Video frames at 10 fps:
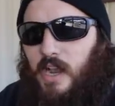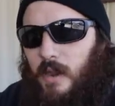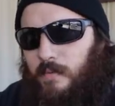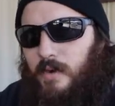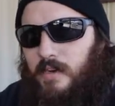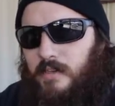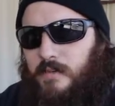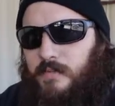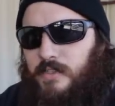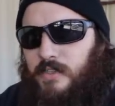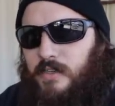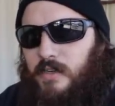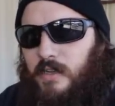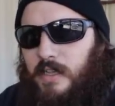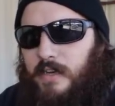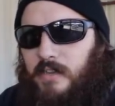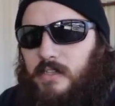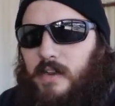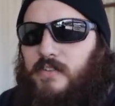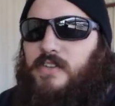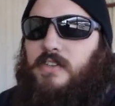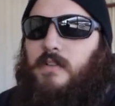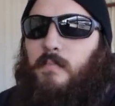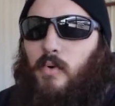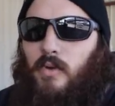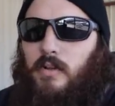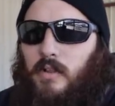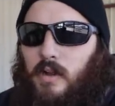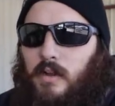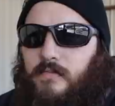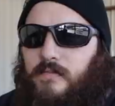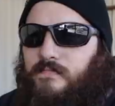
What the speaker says: operating temperature, it doesn't have a chance to boil off.